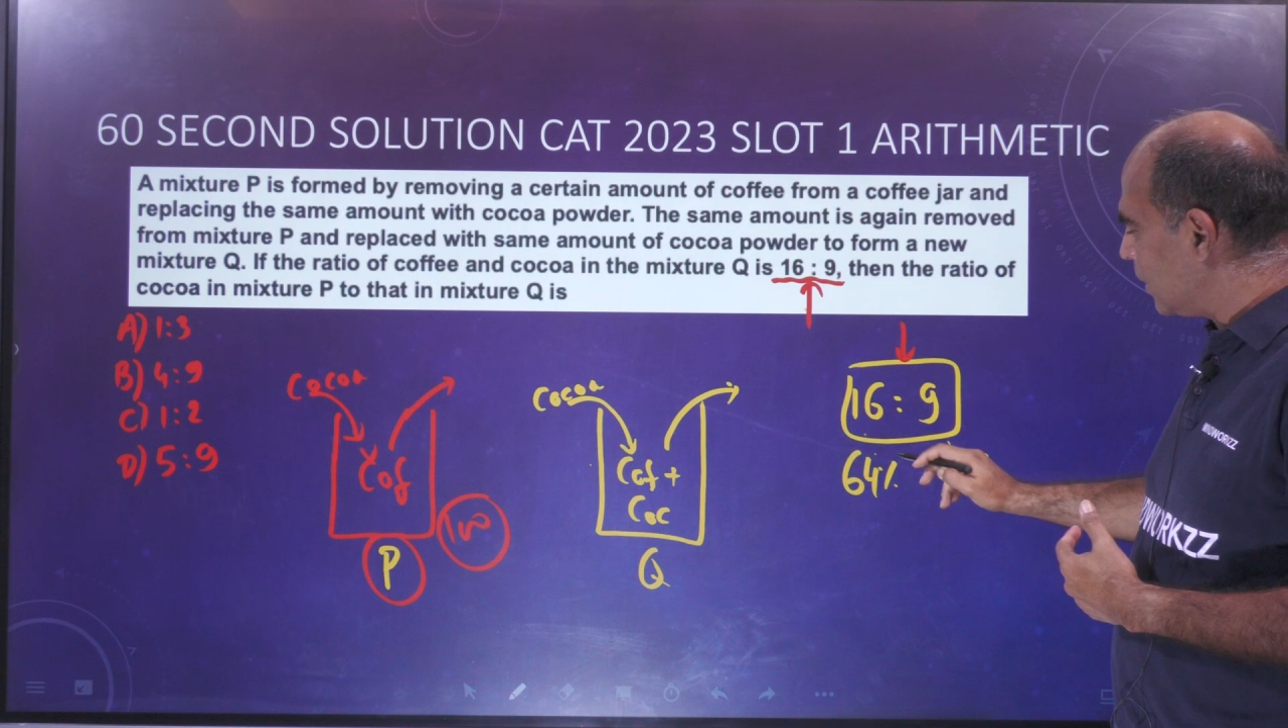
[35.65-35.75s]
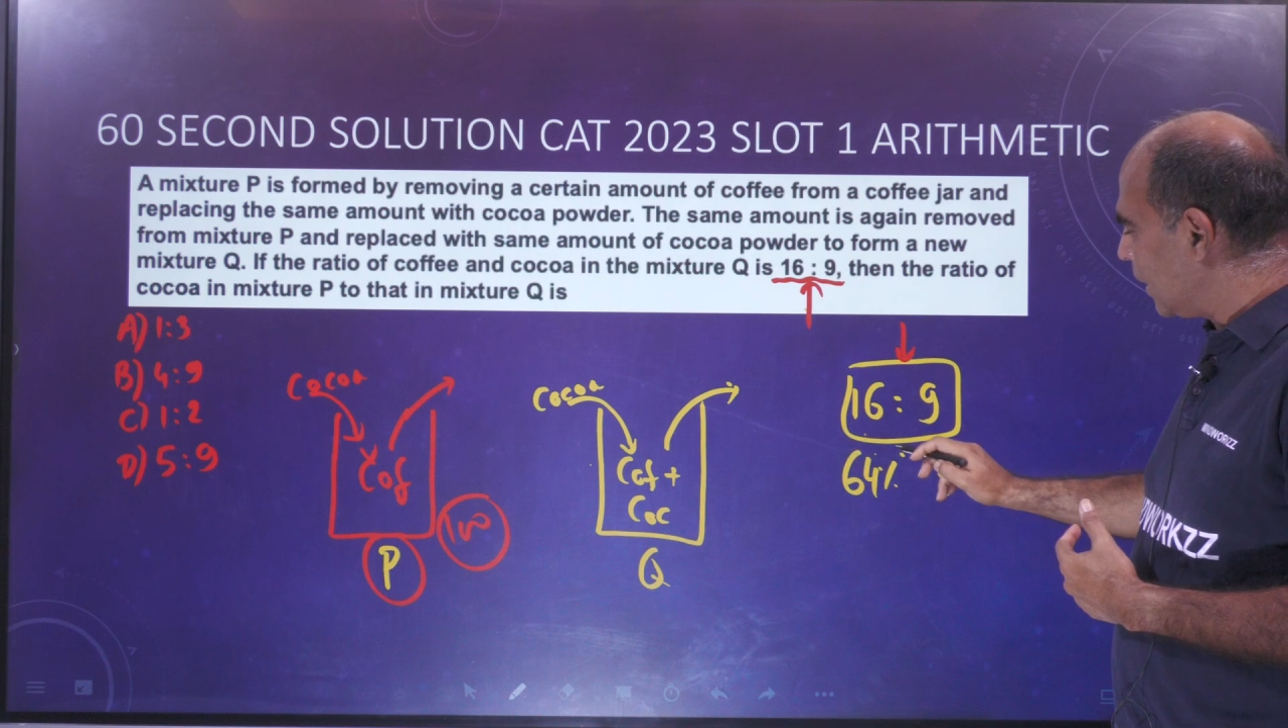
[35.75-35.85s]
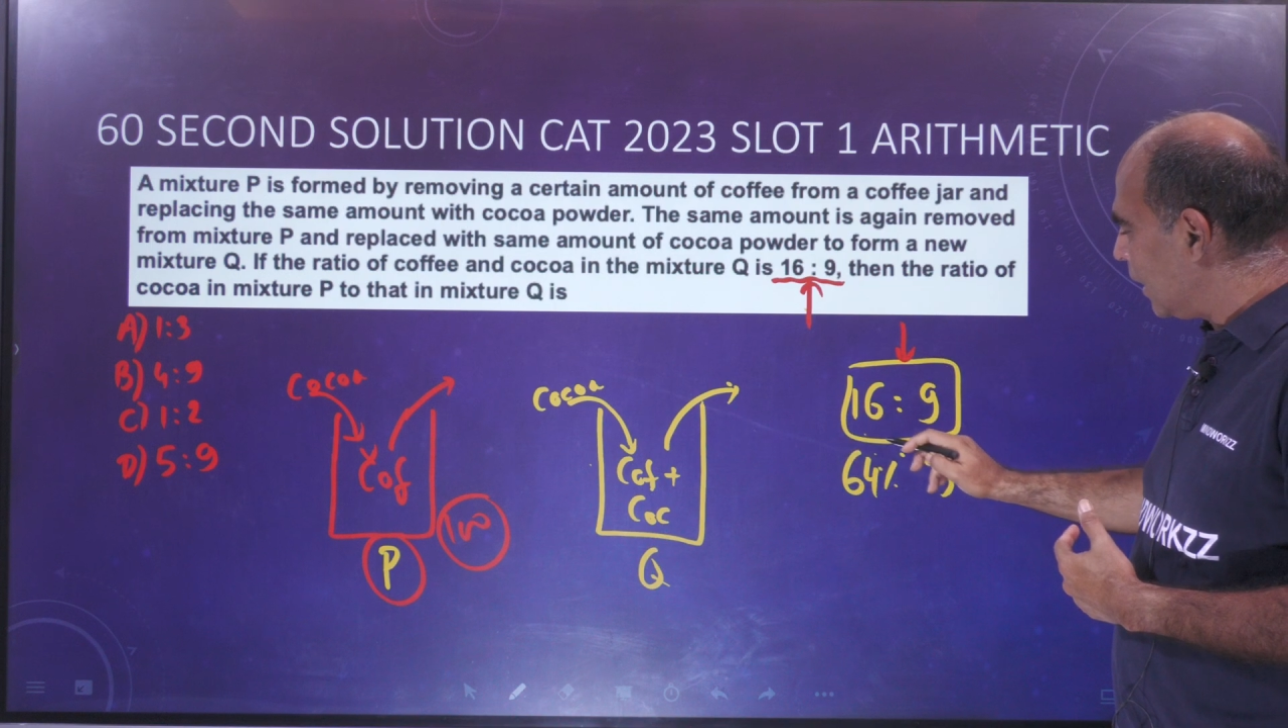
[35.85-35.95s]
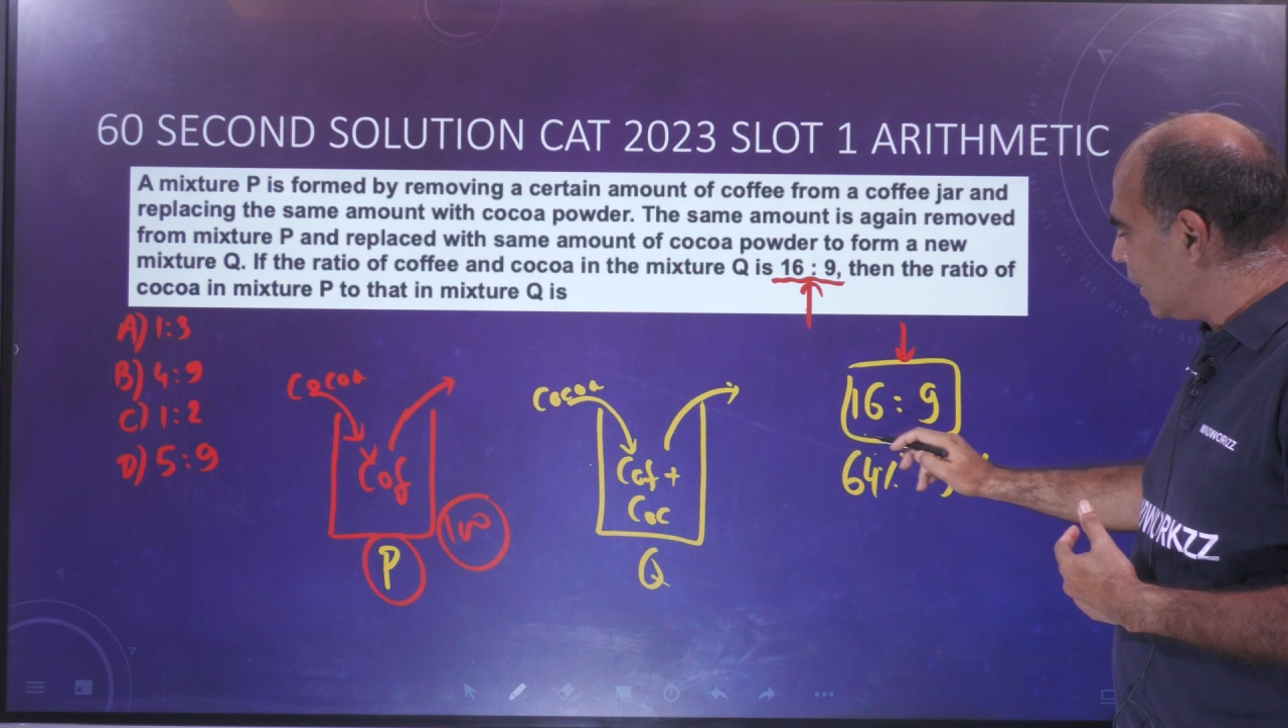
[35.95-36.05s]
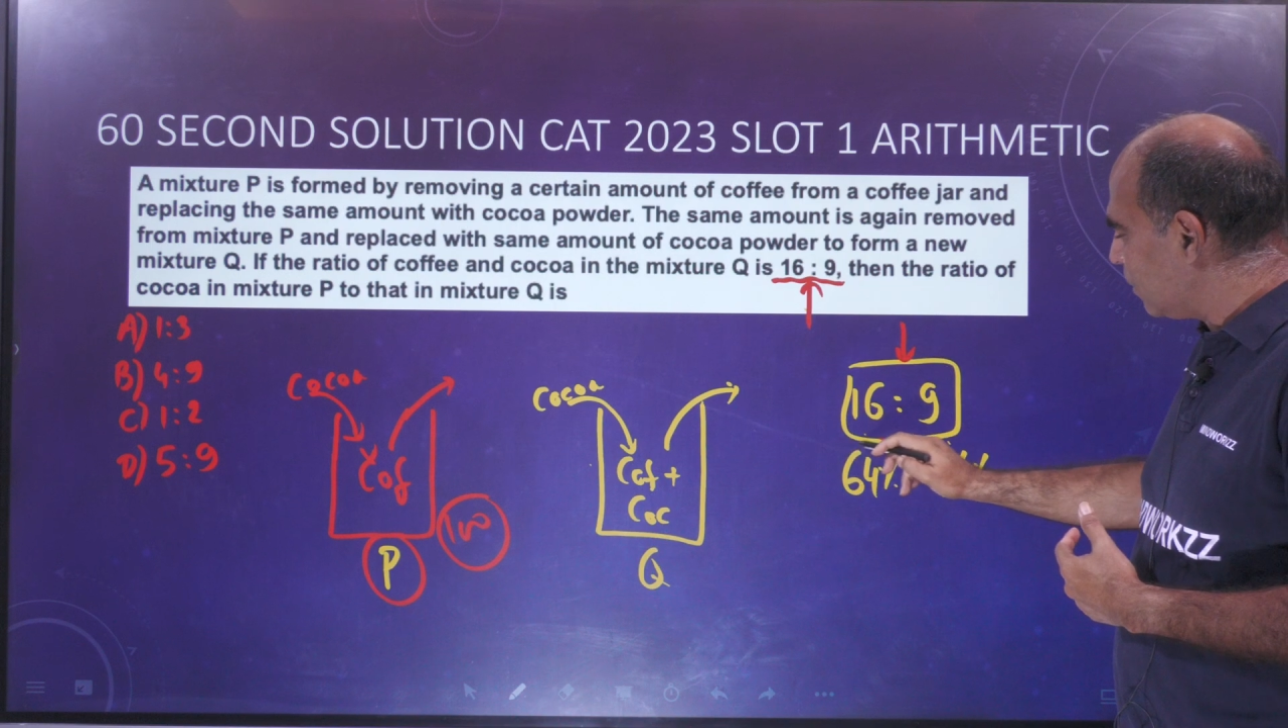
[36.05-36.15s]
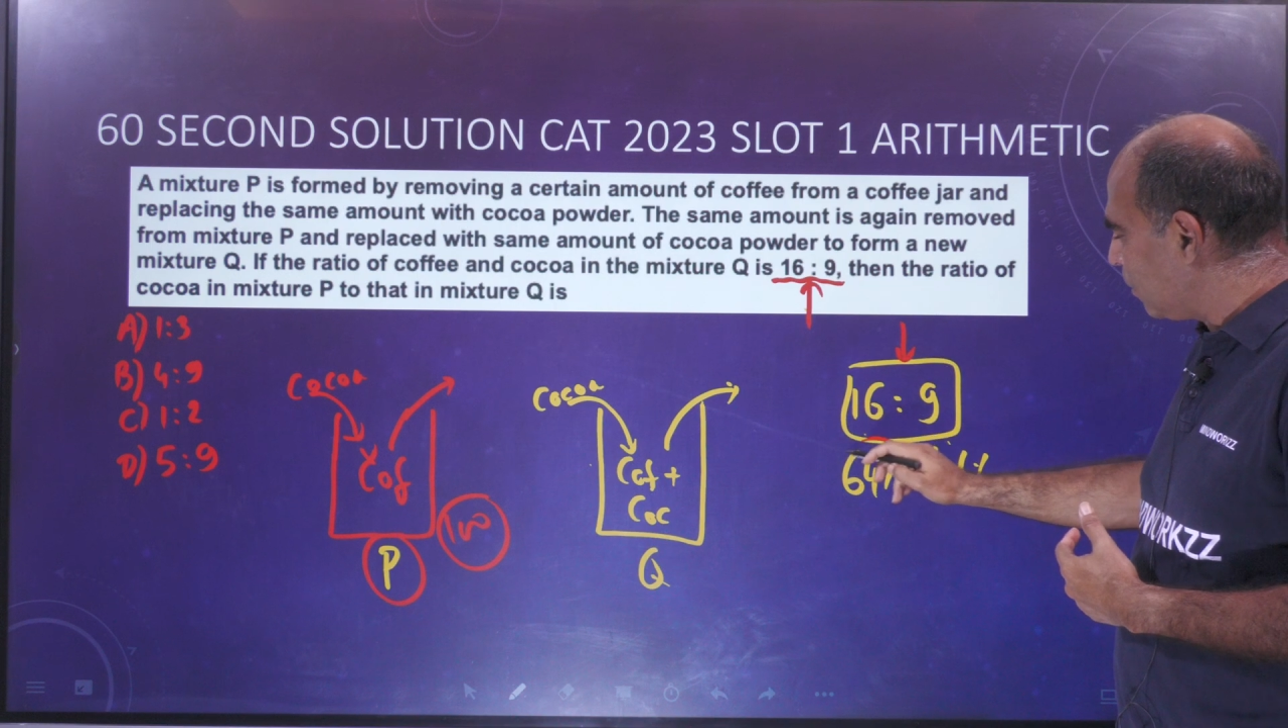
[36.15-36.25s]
is that this